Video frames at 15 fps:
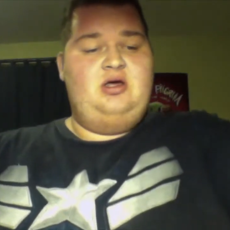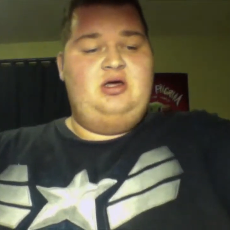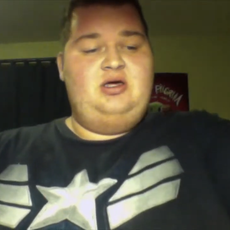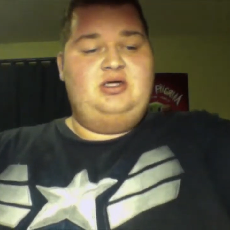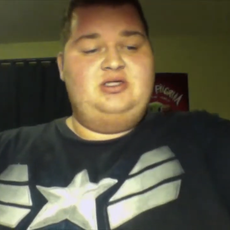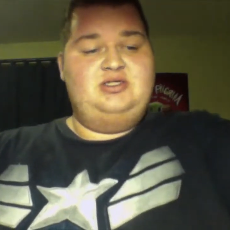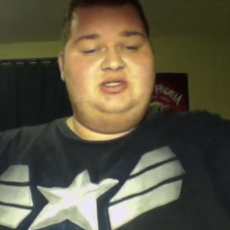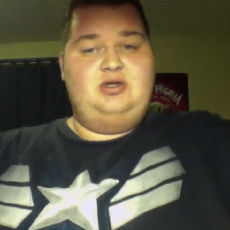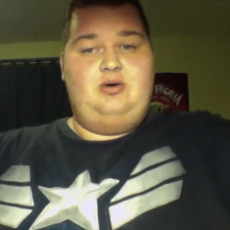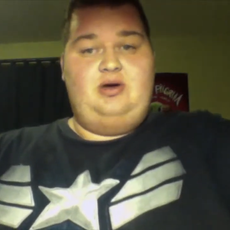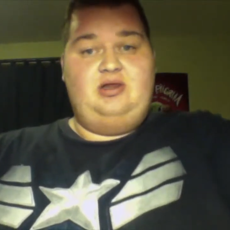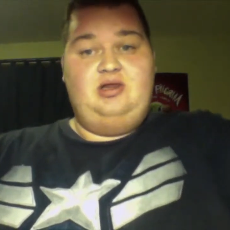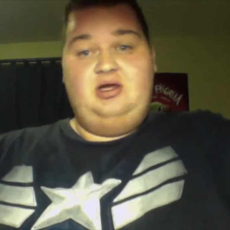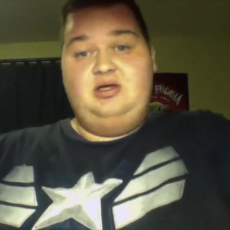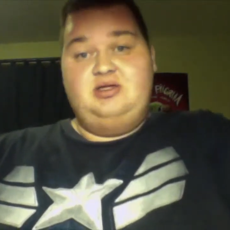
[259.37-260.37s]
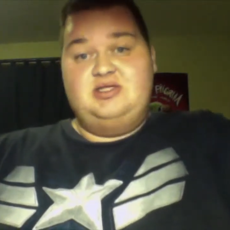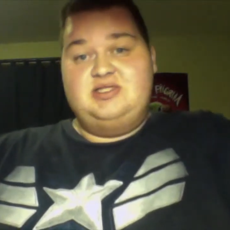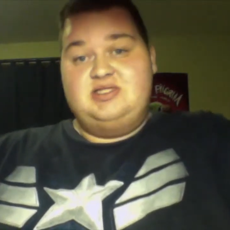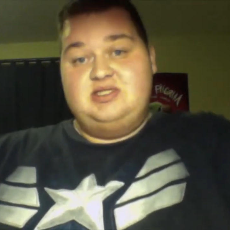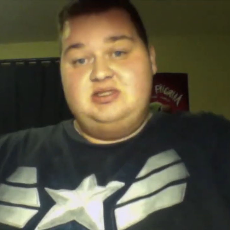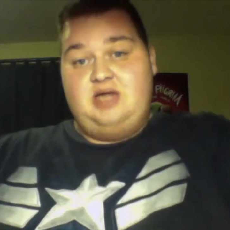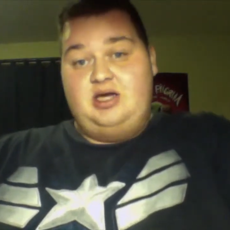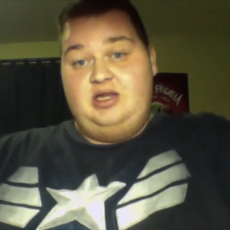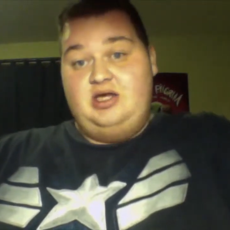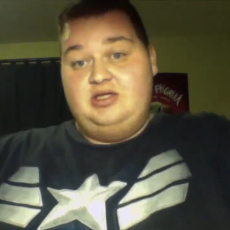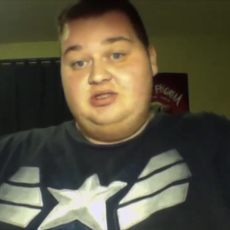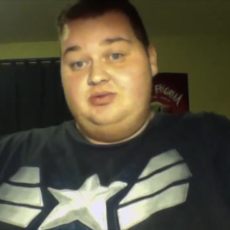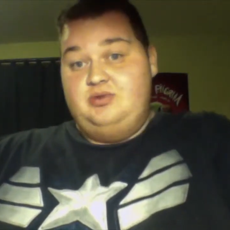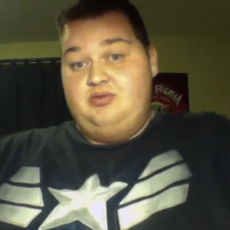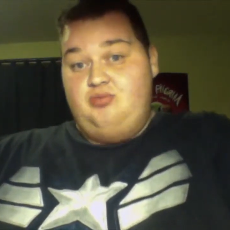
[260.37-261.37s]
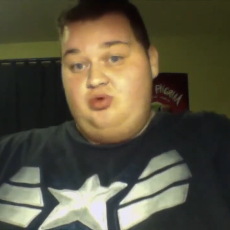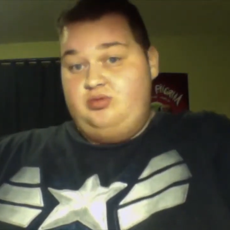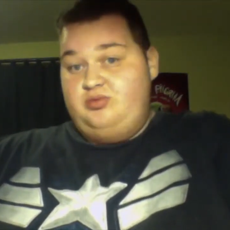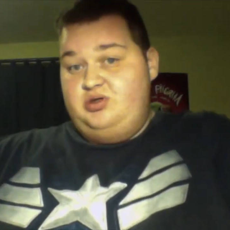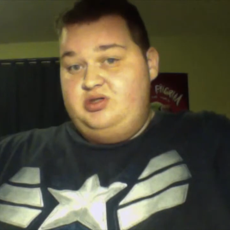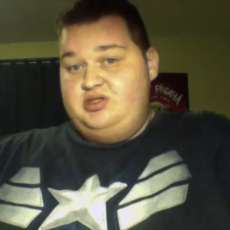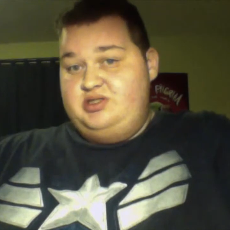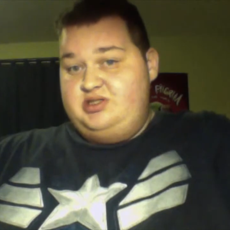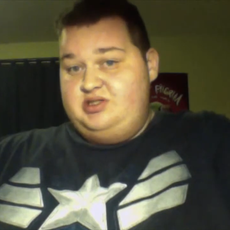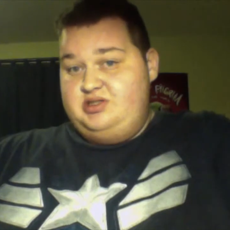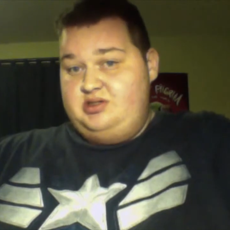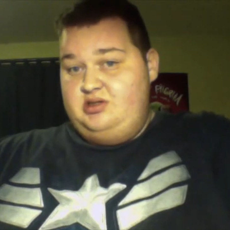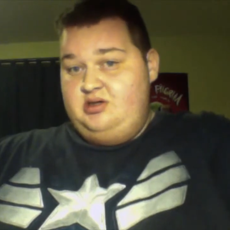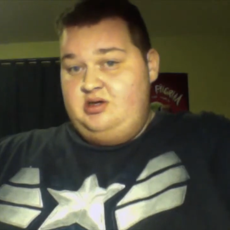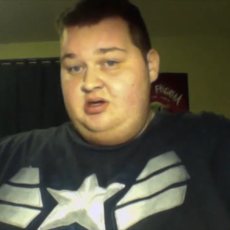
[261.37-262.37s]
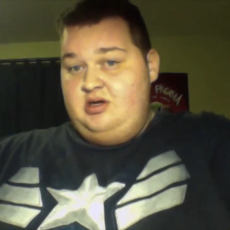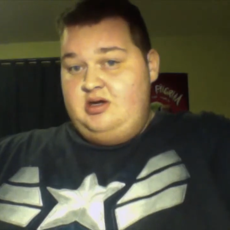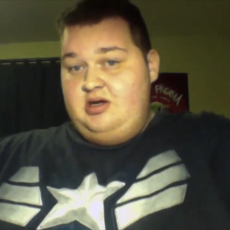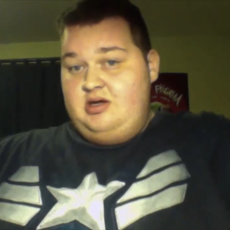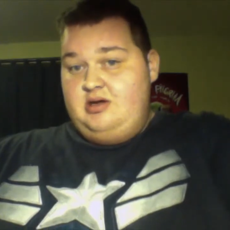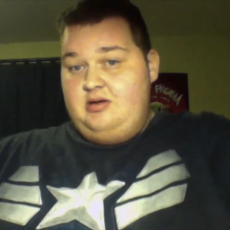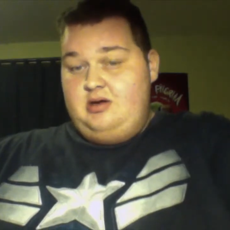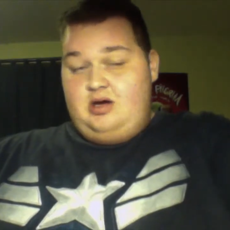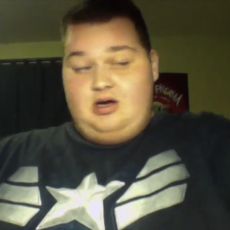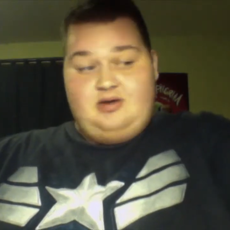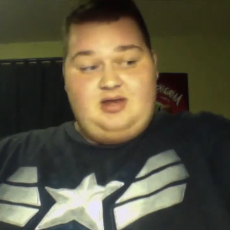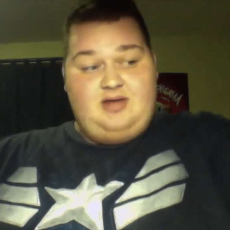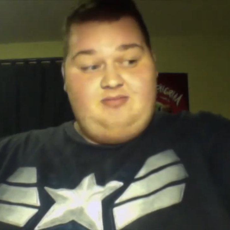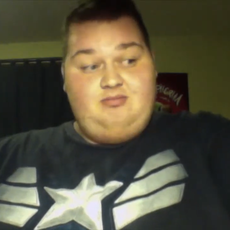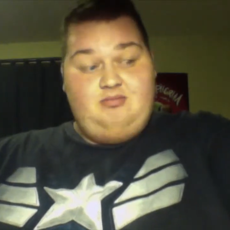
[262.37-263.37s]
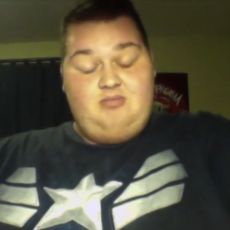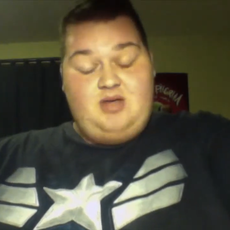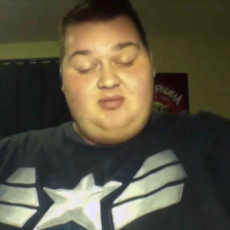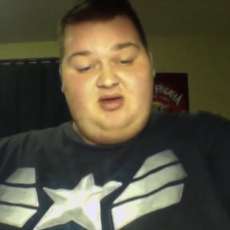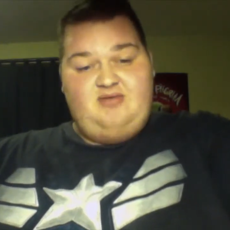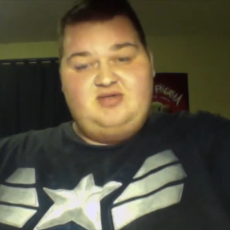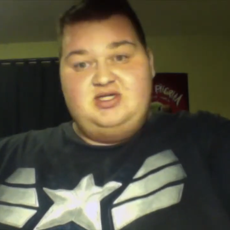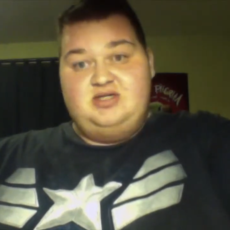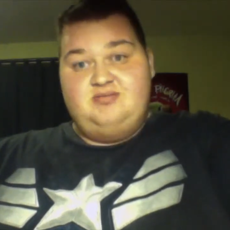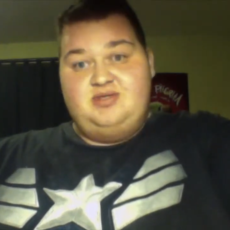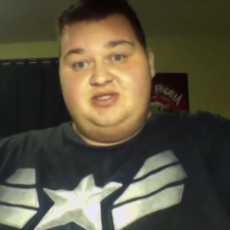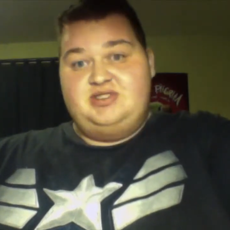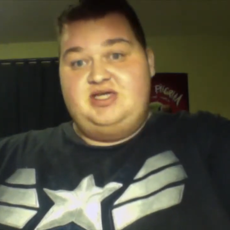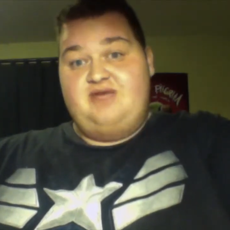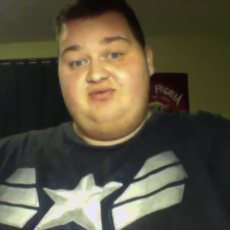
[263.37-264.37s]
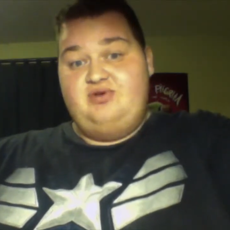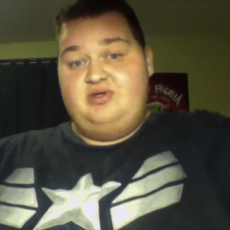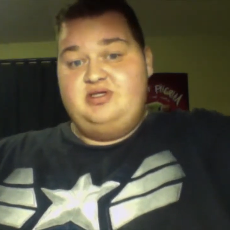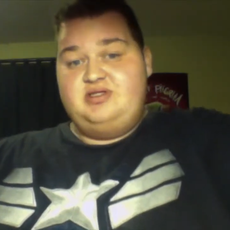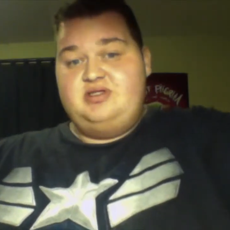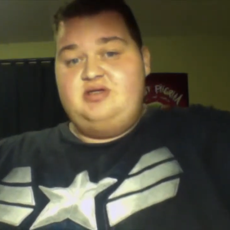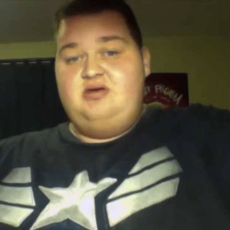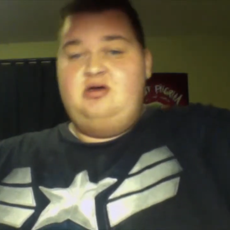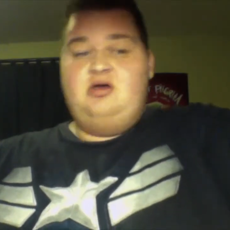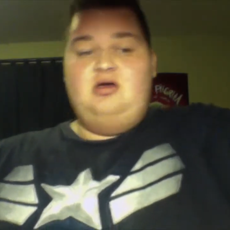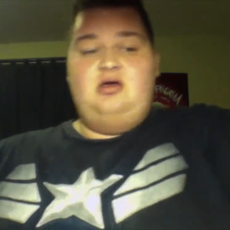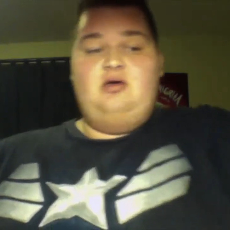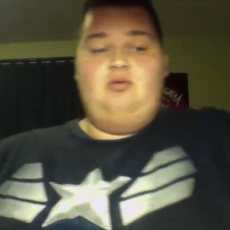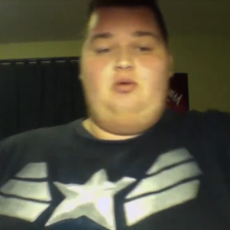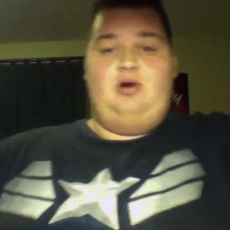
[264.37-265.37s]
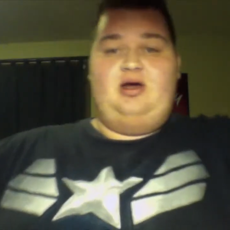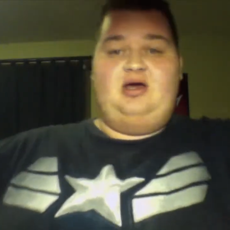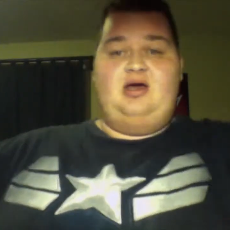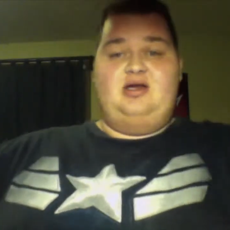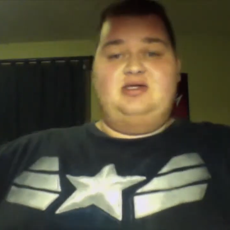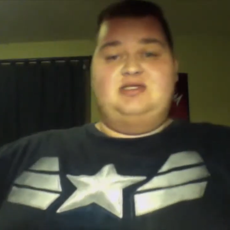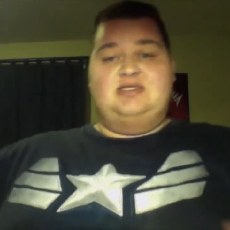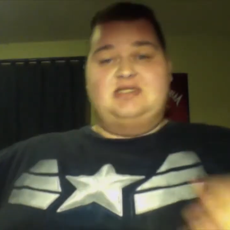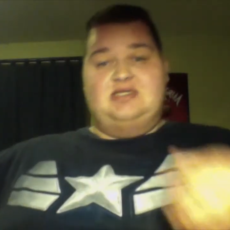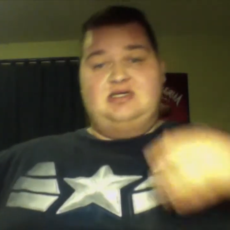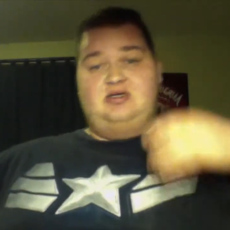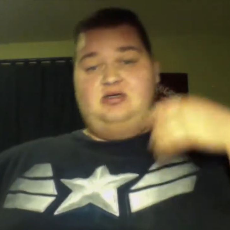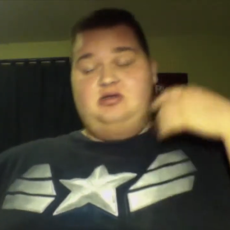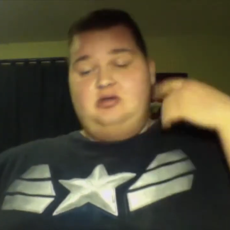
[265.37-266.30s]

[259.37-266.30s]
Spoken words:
So I'd like to read more books that maybe have taken place after this, where I kind of see